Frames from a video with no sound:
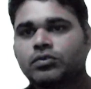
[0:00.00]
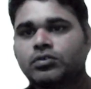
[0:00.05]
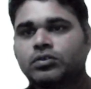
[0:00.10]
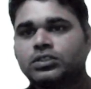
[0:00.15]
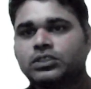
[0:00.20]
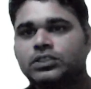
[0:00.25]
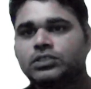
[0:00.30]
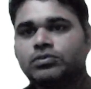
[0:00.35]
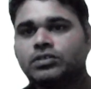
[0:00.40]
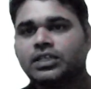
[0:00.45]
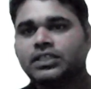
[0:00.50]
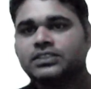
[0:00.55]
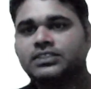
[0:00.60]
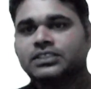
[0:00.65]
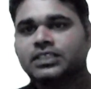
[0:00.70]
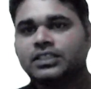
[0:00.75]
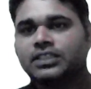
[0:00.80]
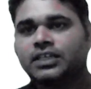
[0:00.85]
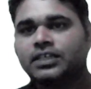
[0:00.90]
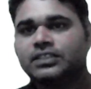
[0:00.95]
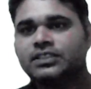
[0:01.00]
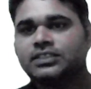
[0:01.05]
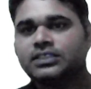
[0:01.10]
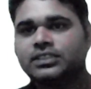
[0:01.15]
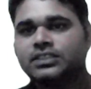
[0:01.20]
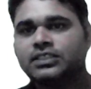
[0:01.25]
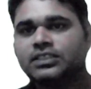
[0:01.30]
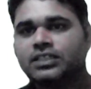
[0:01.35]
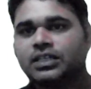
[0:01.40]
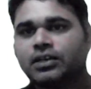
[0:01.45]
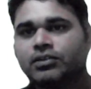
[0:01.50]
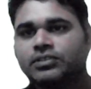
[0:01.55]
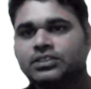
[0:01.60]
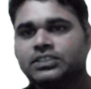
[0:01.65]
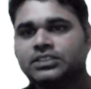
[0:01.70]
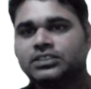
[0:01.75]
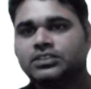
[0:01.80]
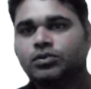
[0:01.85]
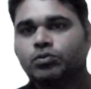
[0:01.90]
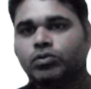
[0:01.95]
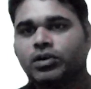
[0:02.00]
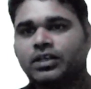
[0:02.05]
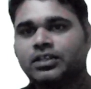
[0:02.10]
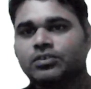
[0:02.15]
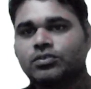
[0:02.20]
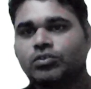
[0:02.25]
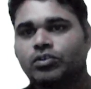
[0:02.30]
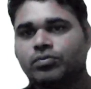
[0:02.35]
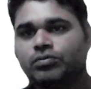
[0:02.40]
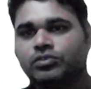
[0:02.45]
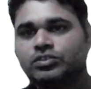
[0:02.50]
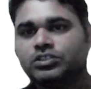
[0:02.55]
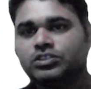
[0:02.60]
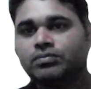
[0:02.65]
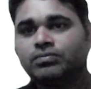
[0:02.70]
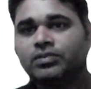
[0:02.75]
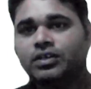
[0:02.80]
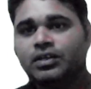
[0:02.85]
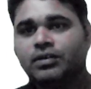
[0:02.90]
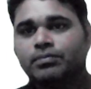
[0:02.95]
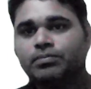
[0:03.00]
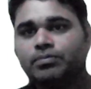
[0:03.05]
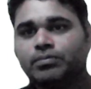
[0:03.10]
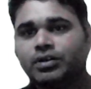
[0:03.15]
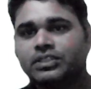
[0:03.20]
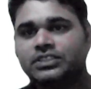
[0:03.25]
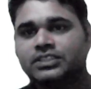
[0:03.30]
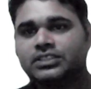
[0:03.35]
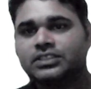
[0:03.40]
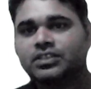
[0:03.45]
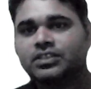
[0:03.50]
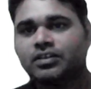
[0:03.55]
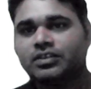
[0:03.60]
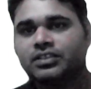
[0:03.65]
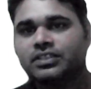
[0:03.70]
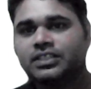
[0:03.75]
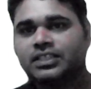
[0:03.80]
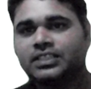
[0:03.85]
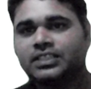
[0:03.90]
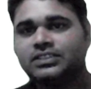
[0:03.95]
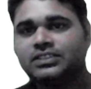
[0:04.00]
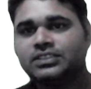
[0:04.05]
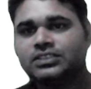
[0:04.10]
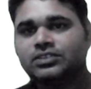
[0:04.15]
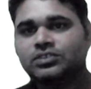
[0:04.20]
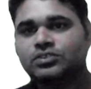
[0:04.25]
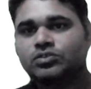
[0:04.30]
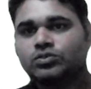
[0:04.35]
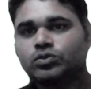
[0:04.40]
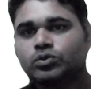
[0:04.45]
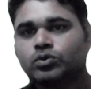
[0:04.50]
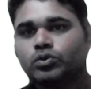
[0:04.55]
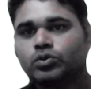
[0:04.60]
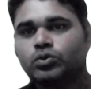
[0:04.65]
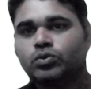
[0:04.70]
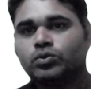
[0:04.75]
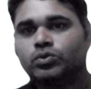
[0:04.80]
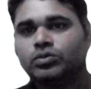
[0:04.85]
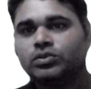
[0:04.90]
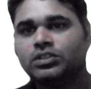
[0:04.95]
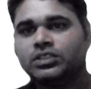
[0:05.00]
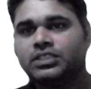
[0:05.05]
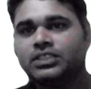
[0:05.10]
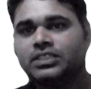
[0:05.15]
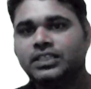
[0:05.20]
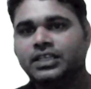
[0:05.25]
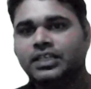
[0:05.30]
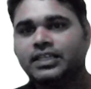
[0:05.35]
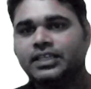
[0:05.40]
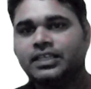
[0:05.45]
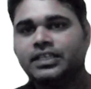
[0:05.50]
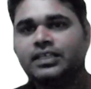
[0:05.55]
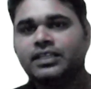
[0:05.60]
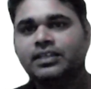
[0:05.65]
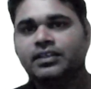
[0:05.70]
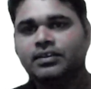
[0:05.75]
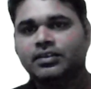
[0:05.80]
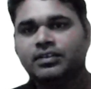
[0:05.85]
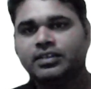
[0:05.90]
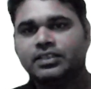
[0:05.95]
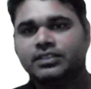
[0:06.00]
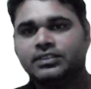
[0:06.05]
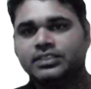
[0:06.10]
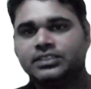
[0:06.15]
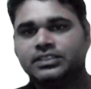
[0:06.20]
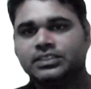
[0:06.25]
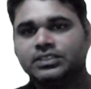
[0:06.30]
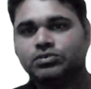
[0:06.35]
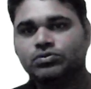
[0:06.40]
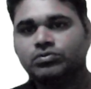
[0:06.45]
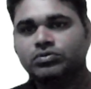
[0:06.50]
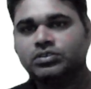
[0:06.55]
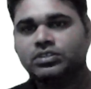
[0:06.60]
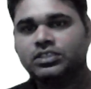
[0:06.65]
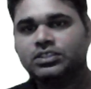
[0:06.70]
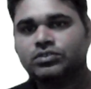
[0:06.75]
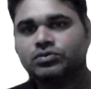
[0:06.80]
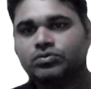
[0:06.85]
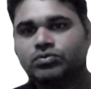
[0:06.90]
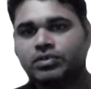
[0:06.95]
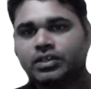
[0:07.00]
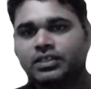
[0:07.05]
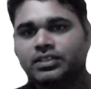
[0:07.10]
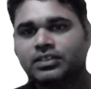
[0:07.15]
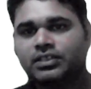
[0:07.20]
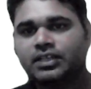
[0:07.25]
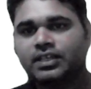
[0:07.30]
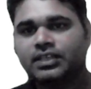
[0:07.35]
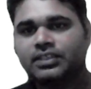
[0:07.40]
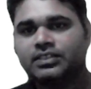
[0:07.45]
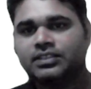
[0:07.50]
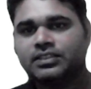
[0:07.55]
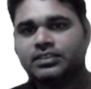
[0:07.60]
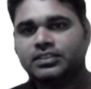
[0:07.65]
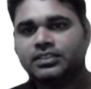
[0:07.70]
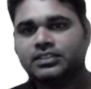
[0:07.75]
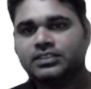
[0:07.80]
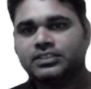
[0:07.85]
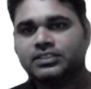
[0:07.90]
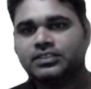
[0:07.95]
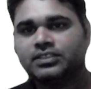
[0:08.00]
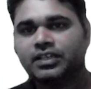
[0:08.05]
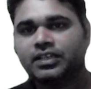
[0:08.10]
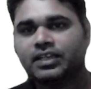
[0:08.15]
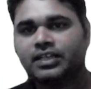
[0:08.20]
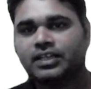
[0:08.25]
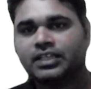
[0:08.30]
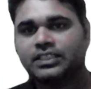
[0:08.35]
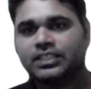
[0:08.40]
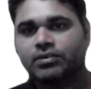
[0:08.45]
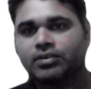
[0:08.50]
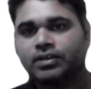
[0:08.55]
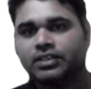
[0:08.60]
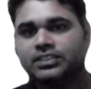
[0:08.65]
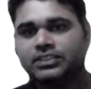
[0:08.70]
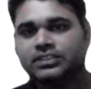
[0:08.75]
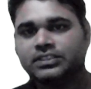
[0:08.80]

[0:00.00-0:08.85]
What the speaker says: you can say that now it is the one chromosome, but it contains 2 DNA. This is this one, and this is the another one. This